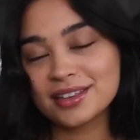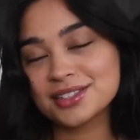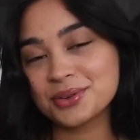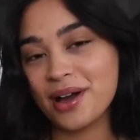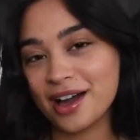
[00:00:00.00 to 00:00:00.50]

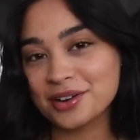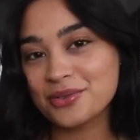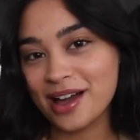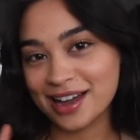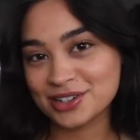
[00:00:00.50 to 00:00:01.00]
So how do you
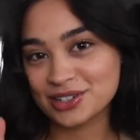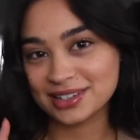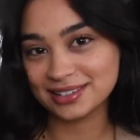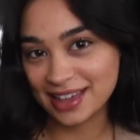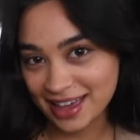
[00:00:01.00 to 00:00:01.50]
actually
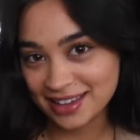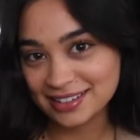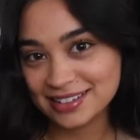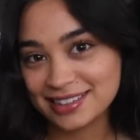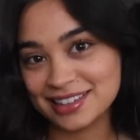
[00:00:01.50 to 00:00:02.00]

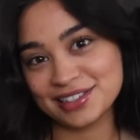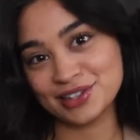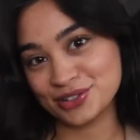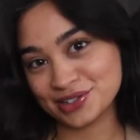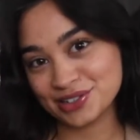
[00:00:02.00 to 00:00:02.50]
land these
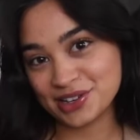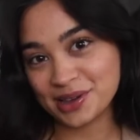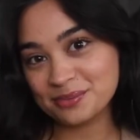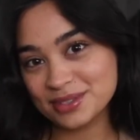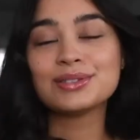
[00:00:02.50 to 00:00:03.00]

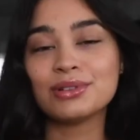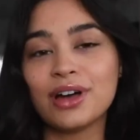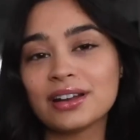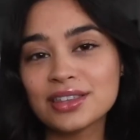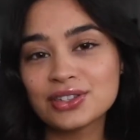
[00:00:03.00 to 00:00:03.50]
internships? So a
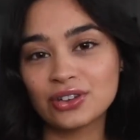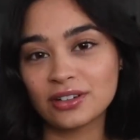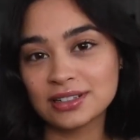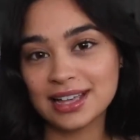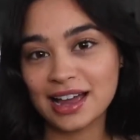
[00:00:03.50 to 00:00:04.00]
lot of the
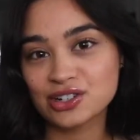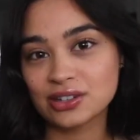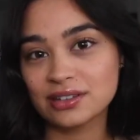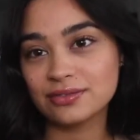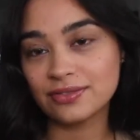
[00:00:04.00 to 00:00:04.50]
struggle is
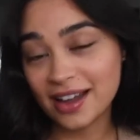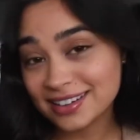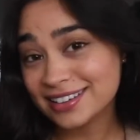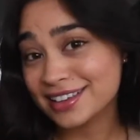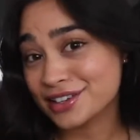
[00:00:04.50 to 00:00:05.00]
actually
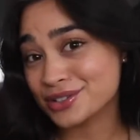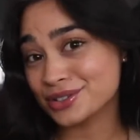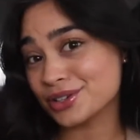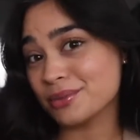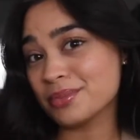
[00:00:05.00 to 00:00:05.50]
finding the
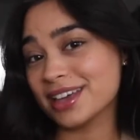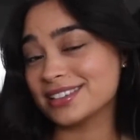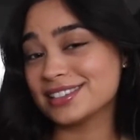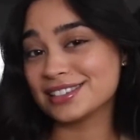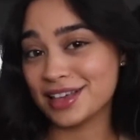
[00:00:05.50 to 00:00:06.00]
internship
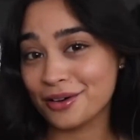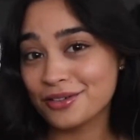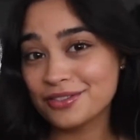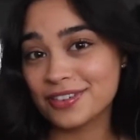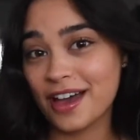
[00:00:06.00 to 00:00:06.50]
itself.
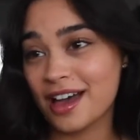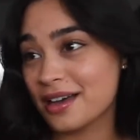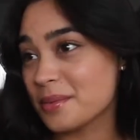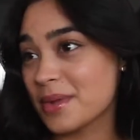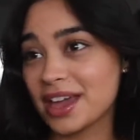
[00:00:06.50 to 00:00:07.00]

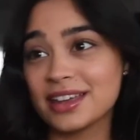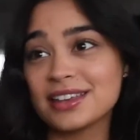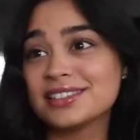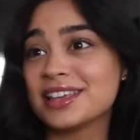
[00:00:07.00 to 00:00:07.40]
It is